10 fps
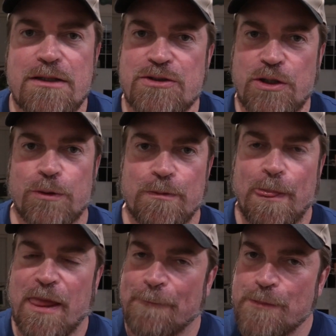So,
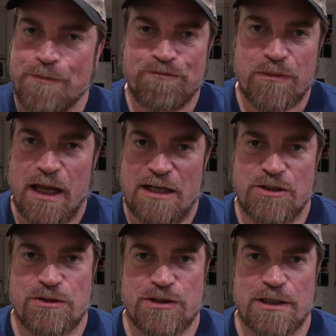as you
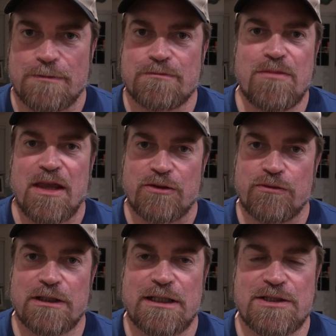can see, it's
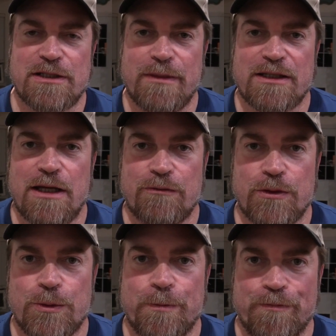really easy to make that
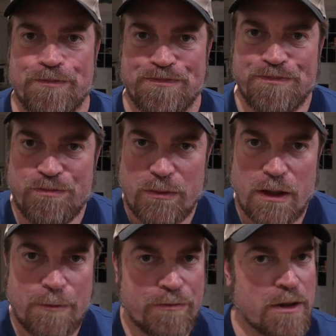roux.
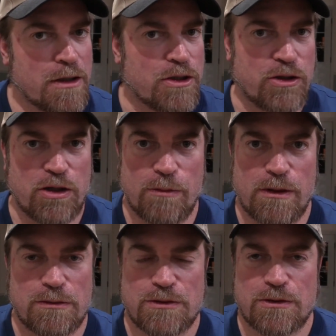Your
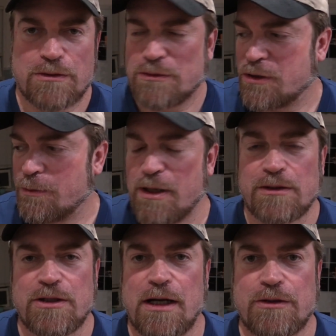gumbo turned
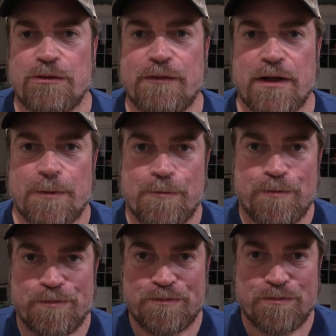out town terrific.
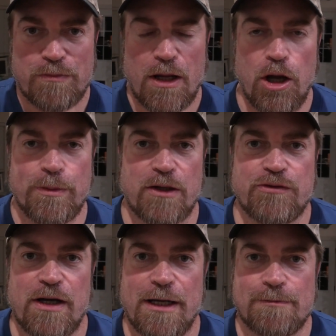Hope y'all
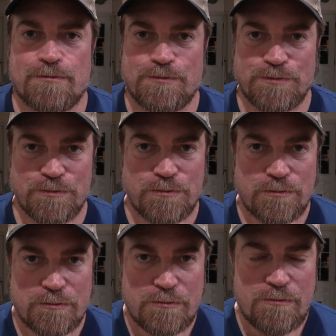try it.
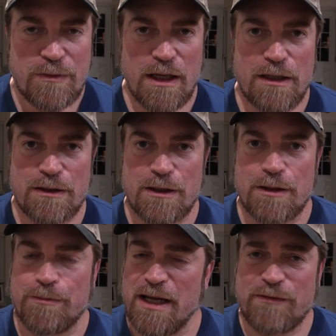And uh,
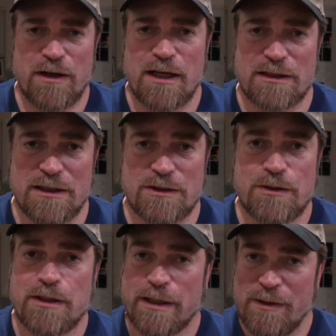man, if y'all like this,
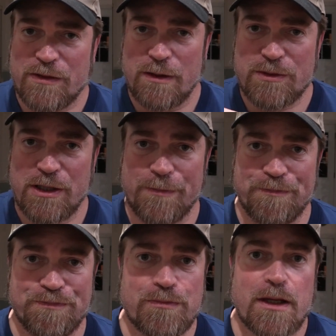give me a thumbs up.
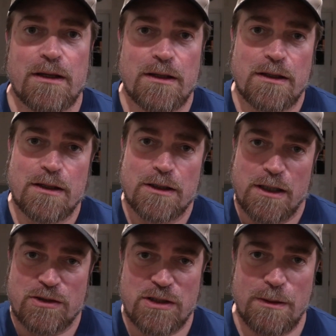
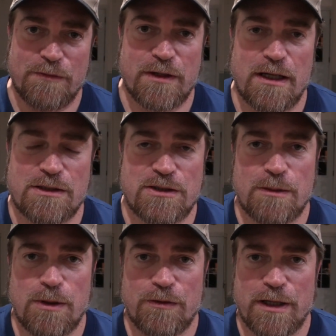Y'all sub if you're not
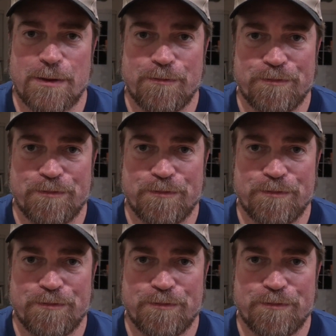sub already.